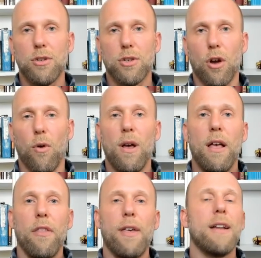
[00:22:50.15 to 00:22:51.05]
So
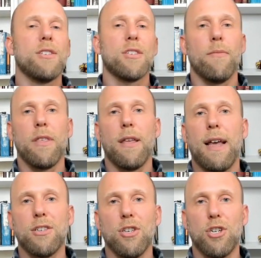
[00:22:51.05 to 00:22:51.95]
that is something that
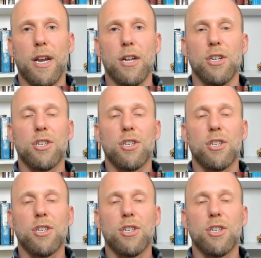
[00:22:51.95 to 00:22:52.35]
has to change.